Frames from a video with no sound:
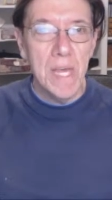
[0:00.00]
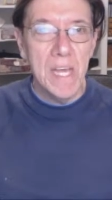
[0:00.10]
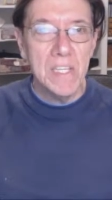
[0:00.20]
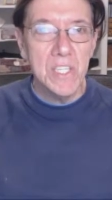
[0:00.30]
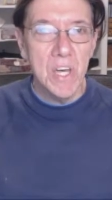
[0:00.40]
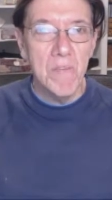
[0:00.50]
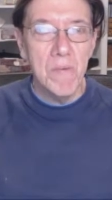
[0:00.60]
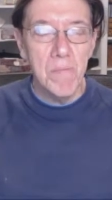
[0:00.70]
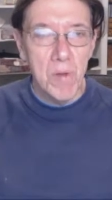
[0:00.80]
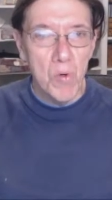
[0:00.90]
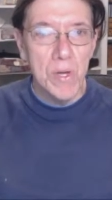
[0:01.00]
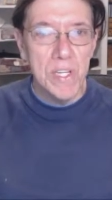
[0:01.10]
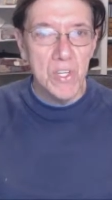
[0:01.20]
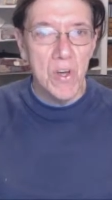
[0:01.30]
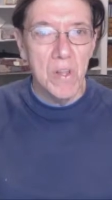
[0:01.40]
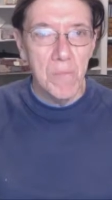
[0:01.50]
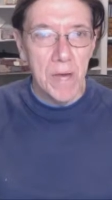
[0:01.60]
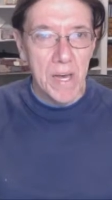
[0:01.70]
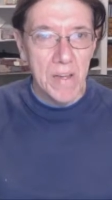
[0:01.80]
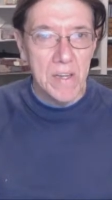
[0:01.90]
being self-employed is all
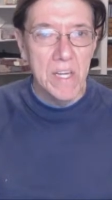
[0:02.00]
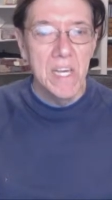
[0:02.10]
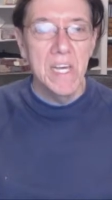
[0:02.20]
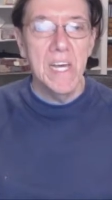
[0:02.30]
about.